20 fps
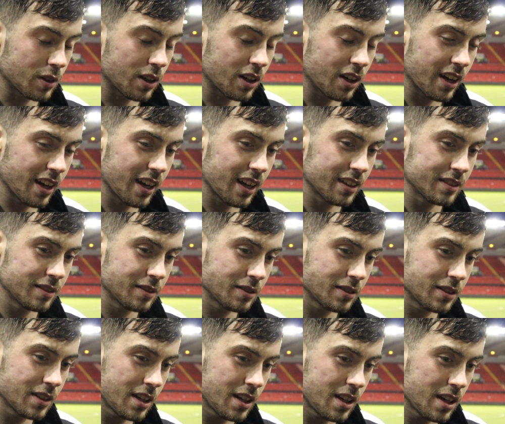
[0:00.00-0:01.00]
we're
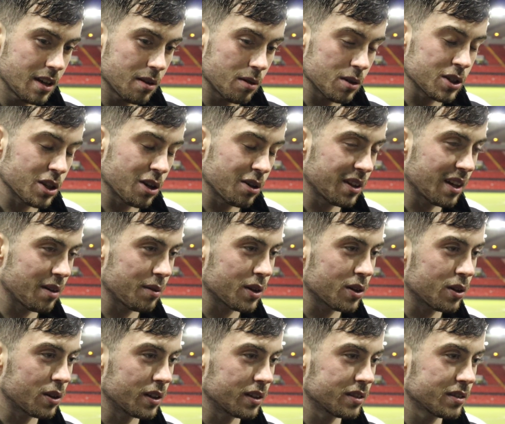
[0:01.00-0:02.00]
sorry that we
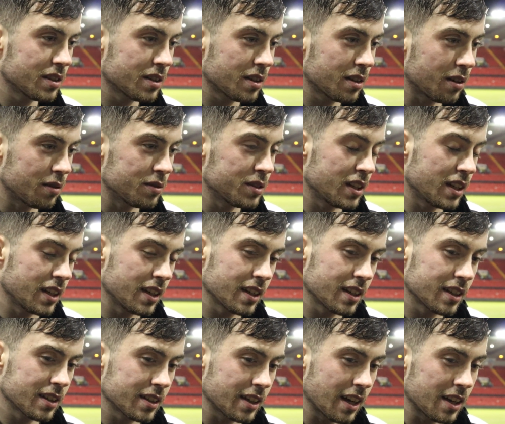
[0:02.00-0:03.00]
couldn't obviously
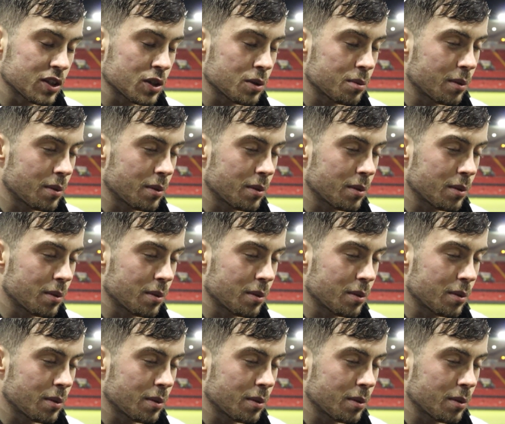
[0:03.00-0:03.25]
get